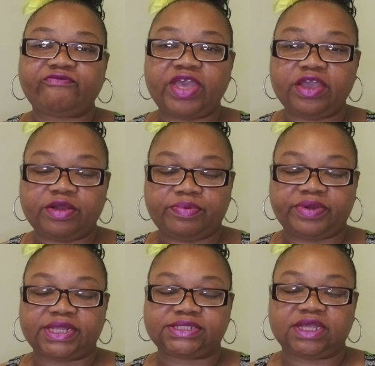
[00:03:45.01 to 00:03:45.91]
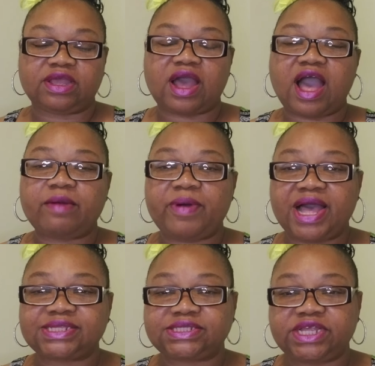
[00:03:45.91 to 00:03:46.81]
fingerprinting,
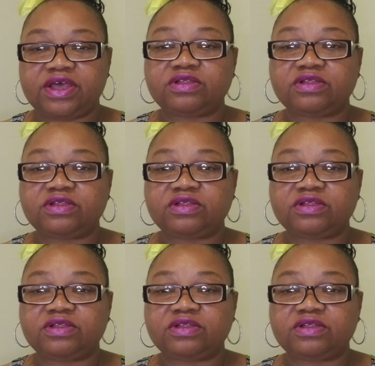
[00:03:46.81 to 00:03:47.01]
apostille